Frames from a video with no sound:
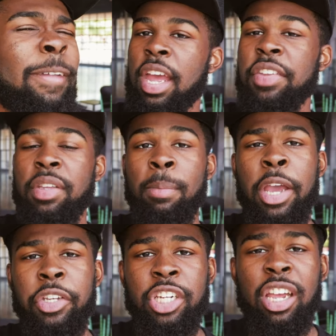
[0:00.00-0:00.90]
It has a
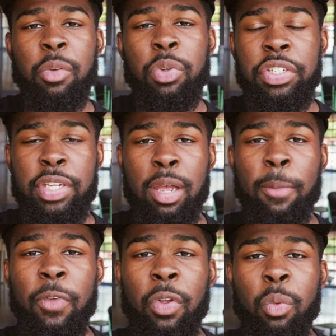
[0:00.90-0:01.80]
mic jack, which is
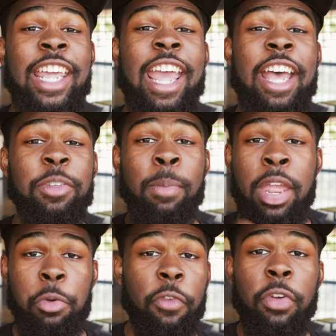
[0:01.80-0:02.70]
helpful. It has manual